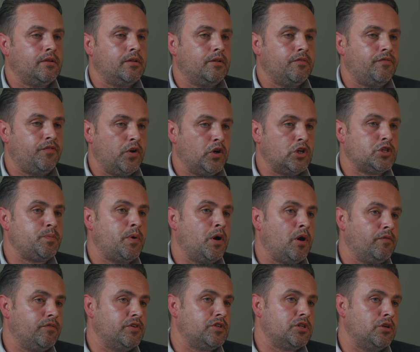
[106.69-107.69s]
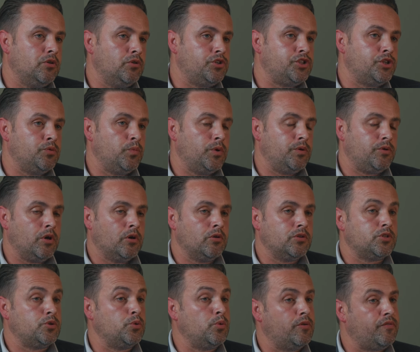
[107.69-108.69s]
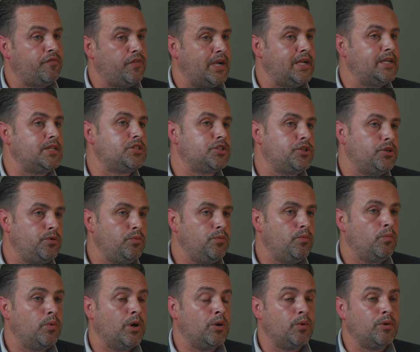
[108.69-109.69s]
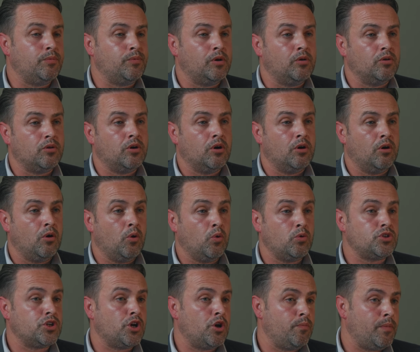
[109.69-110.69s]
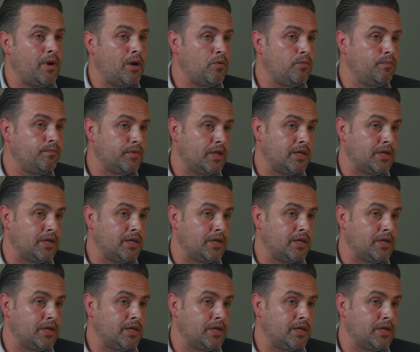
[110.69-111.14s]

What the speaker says: the first part of the solution, we'd go into a phase two where we would look at automail